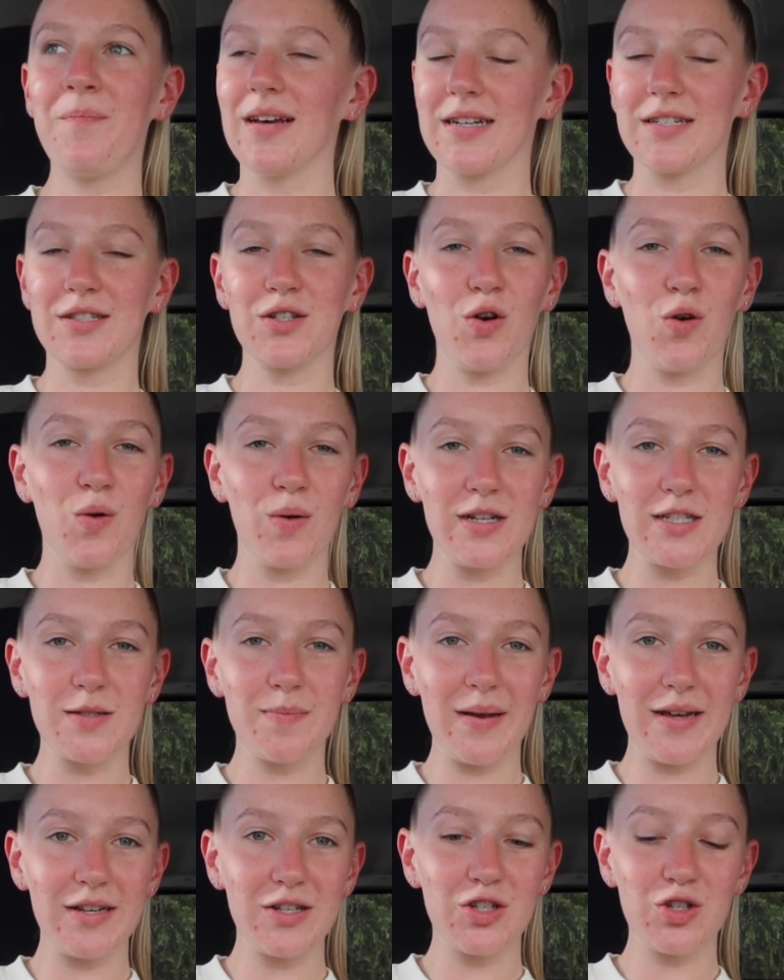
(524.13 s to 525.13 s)
Like it's always
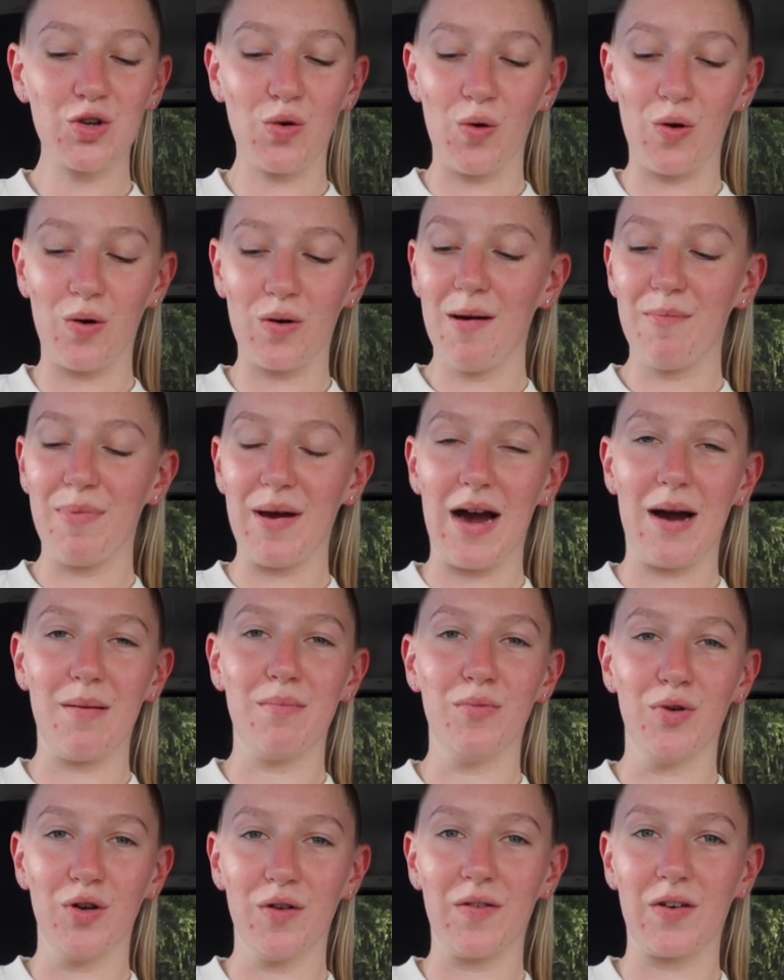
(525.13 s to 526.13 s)
been talk about
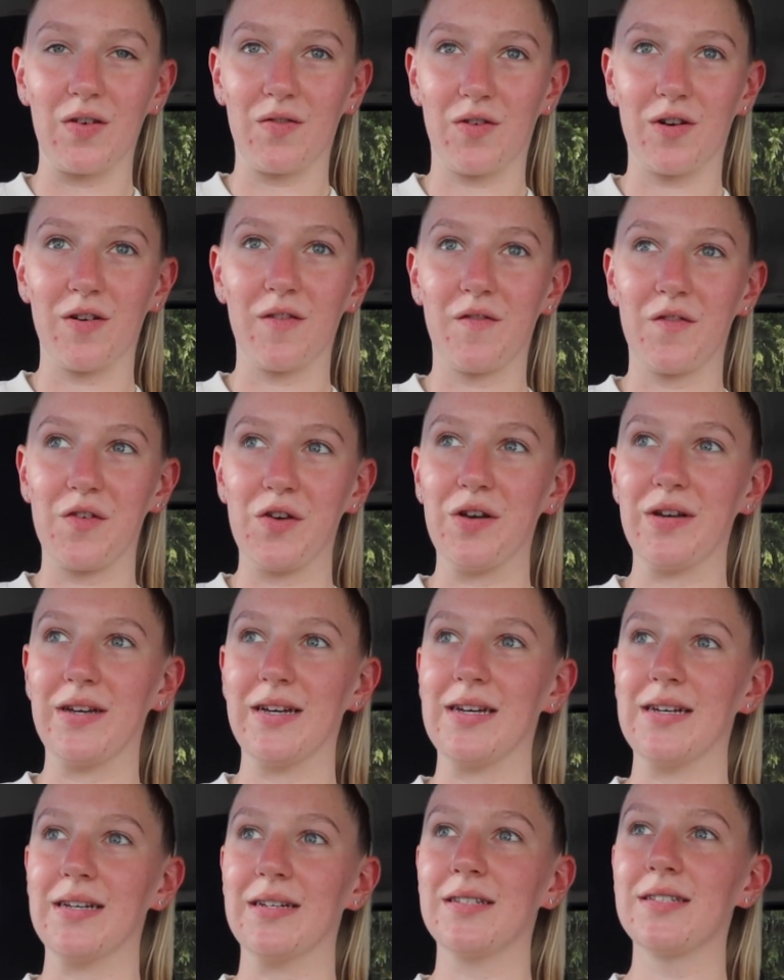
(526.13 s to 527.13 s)
moving for a few
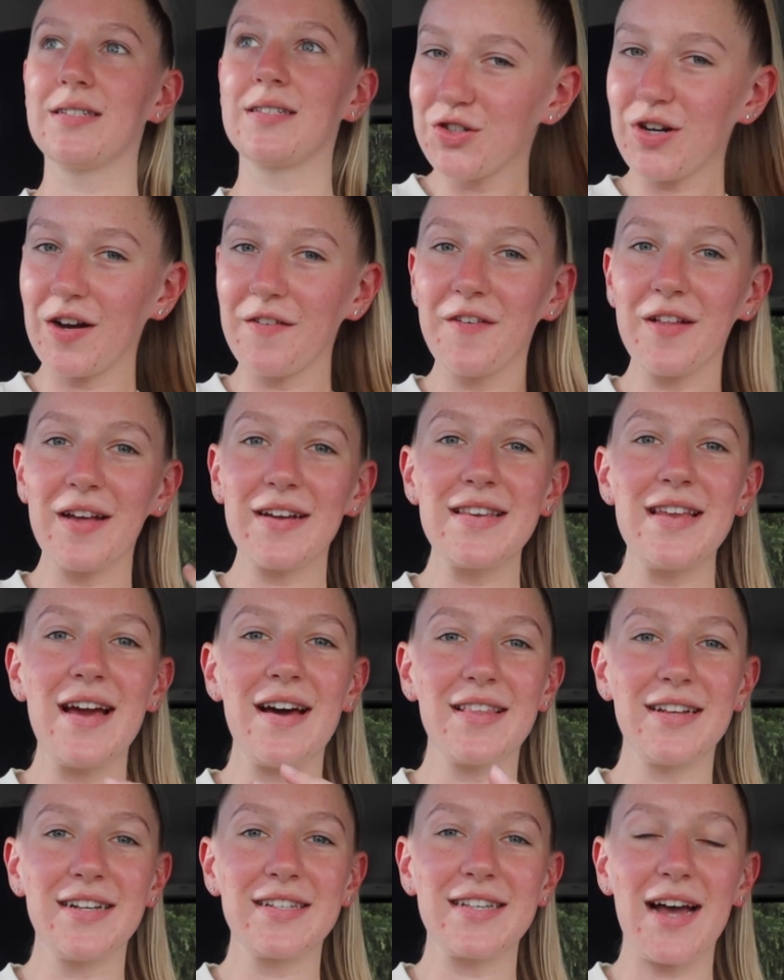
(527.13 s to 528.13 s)
years, so I feel like
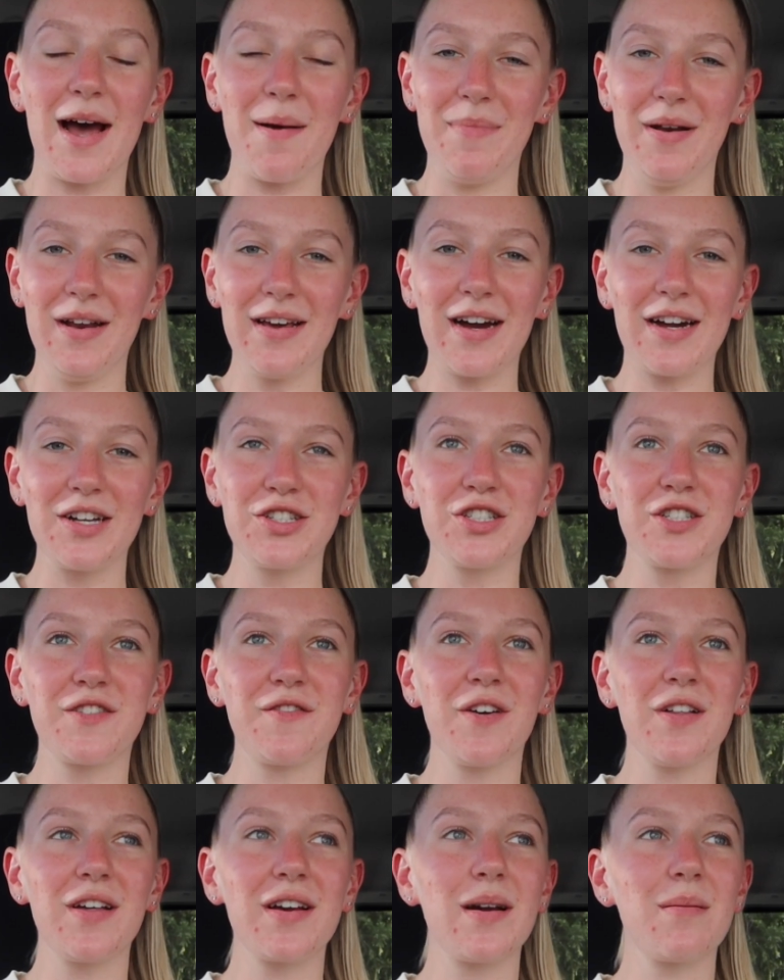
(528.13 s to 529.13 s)
now that it's happening, I just
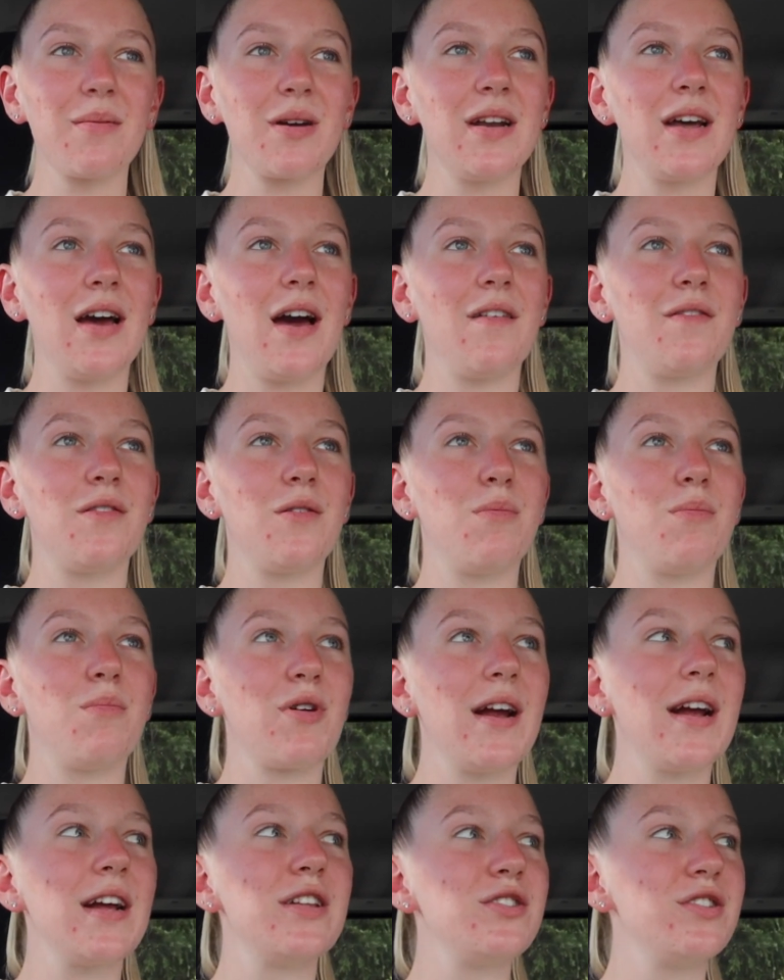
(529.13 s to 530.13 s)
feel like I'm gonna have a
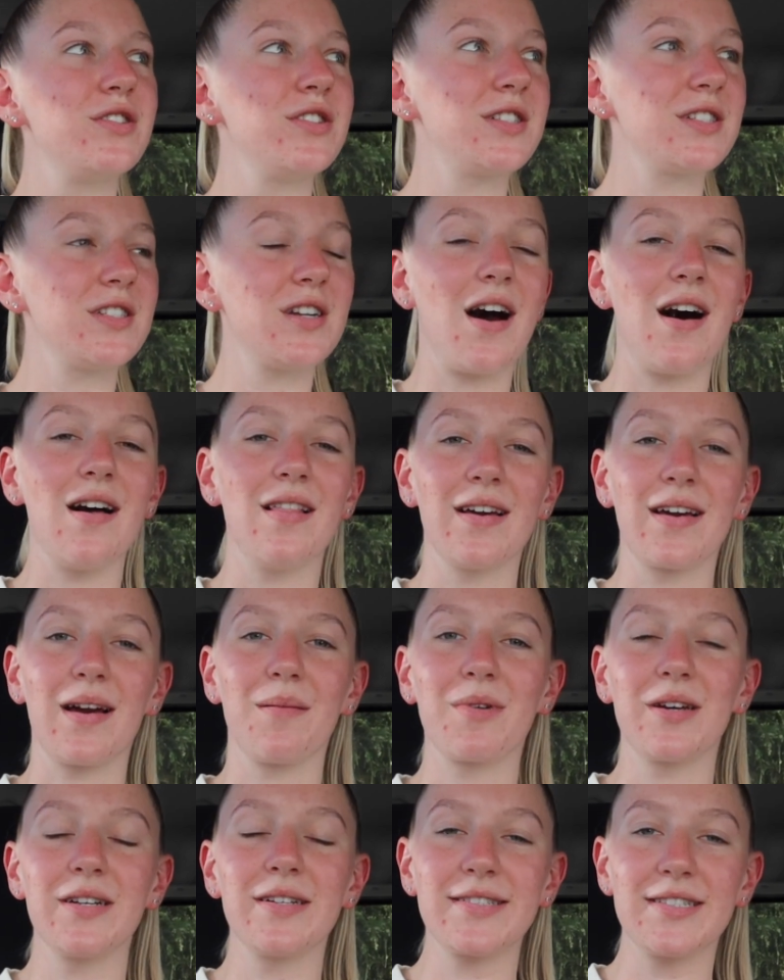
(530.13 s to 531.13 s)
brand new start. Like
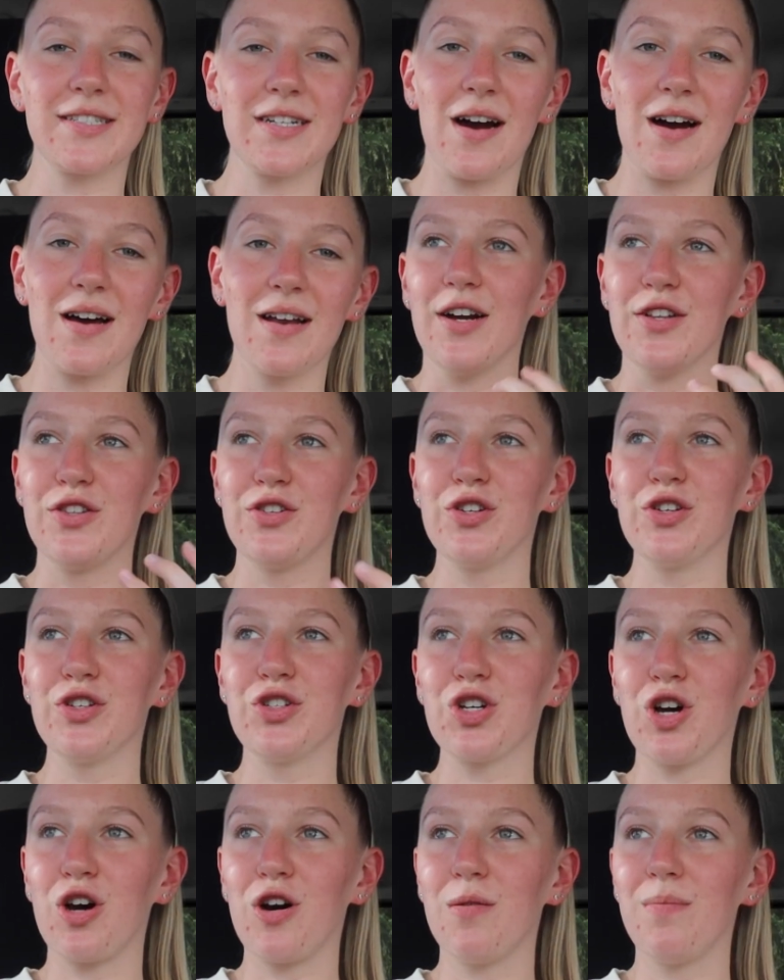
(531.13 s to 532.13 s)
I'm gonna start a new
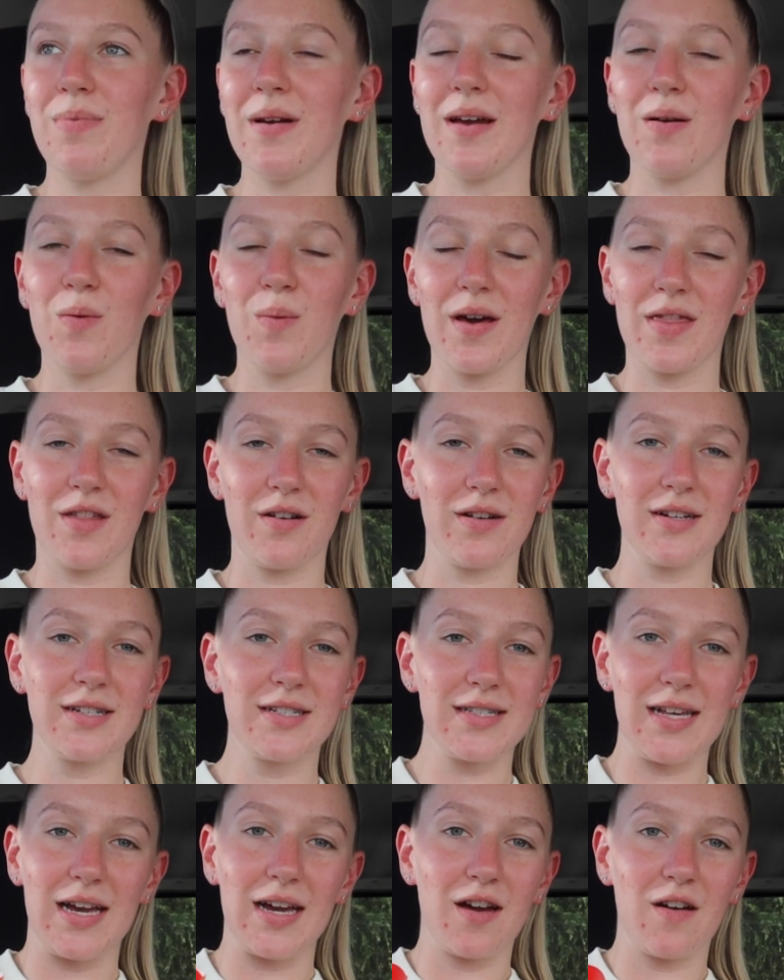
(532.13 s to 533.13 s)
job, whether
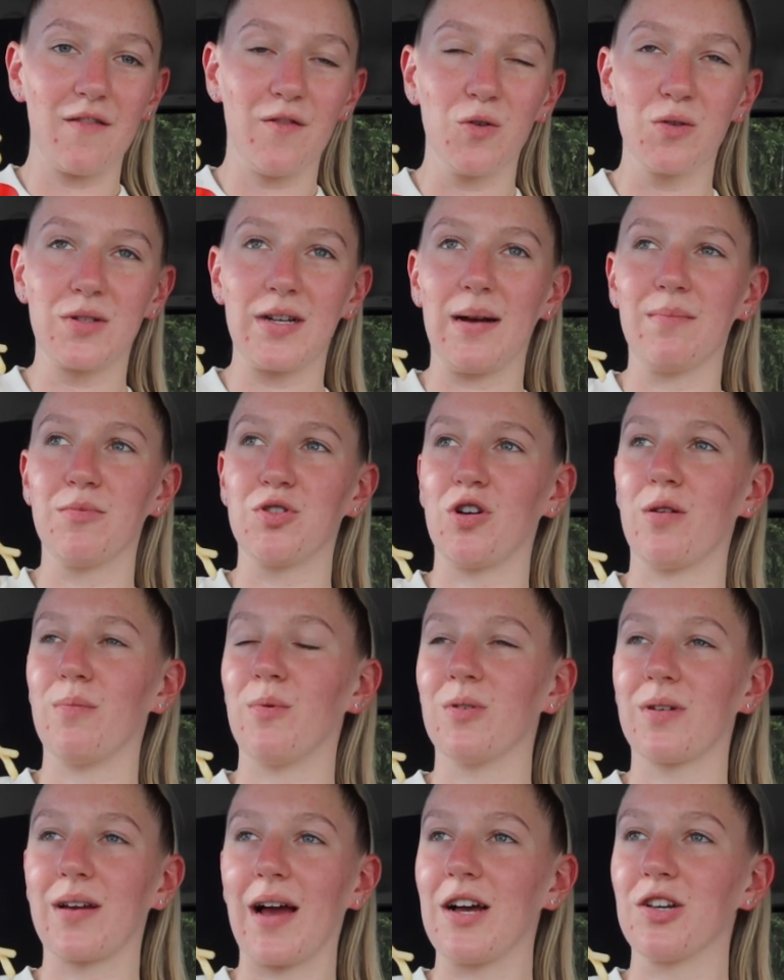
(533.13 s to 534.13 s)
it's like a full-time job
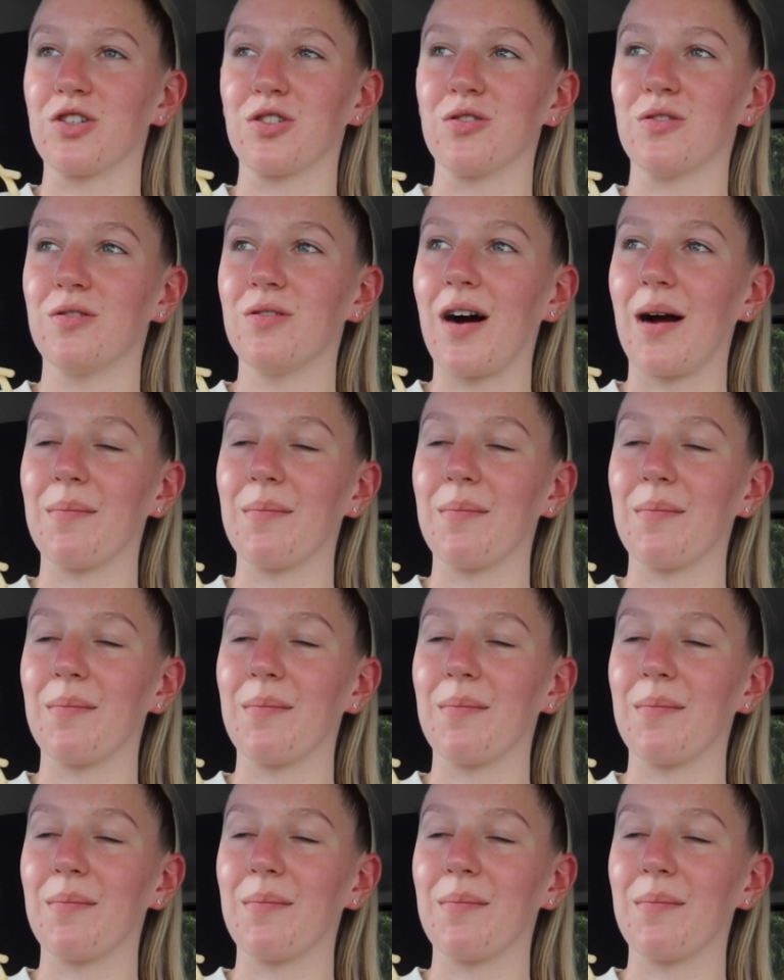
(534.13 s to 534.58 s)
or casual.